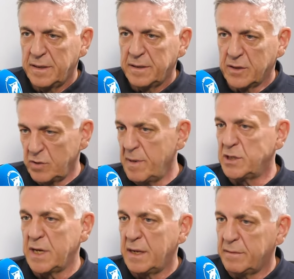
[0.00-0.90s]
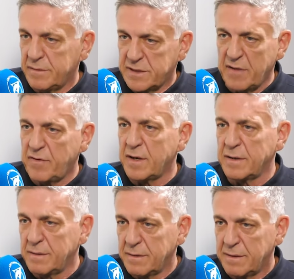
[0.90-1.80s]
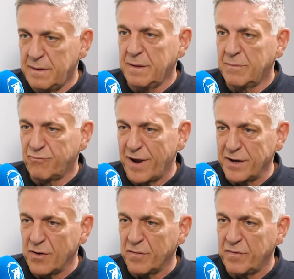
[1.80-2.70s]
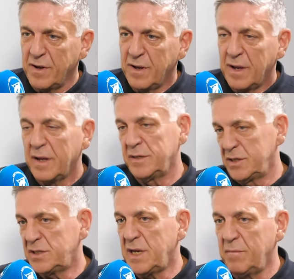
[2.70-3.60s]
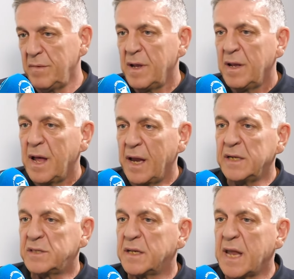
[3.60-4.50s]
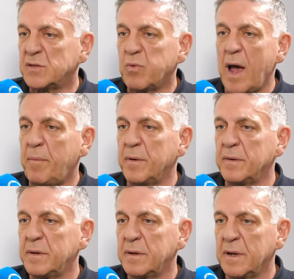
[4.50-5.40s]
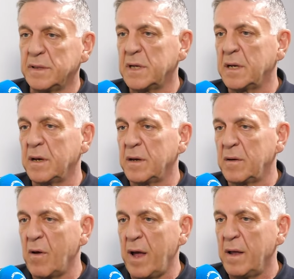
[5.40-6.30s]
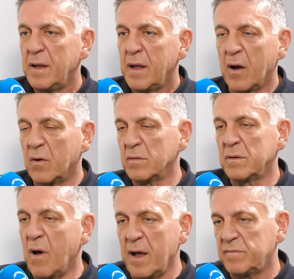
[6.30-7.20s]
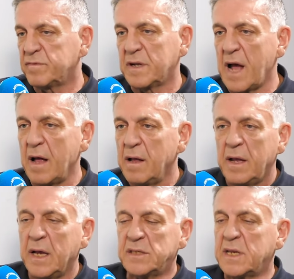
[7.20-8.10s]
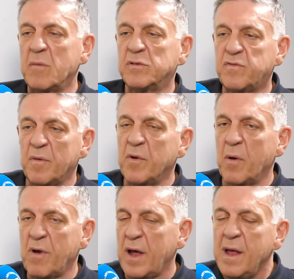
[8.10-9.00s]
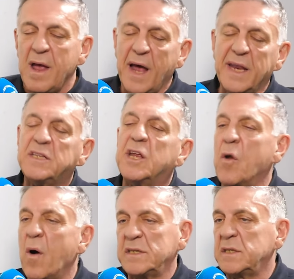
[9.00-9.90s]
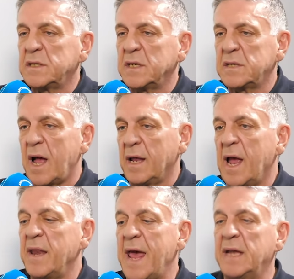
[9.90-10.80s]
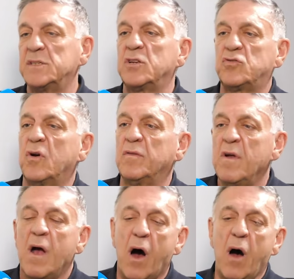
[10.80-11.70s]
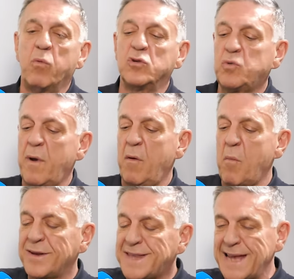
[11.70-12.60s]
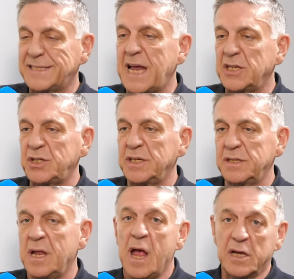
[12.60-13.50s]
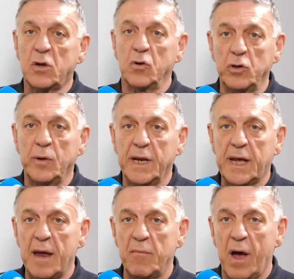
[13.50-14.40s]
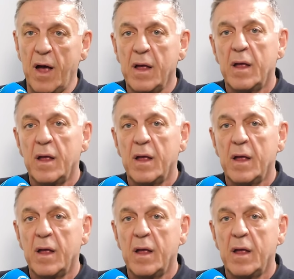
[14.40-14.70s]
Could you imagine that in South London, running off, and it's just him. And he said that's what happened. he said, and like I got like cut. He said that was from an opera, and he denies it's this day, and that is the truth. I will swear on my dad's ashes as I look you in the camera.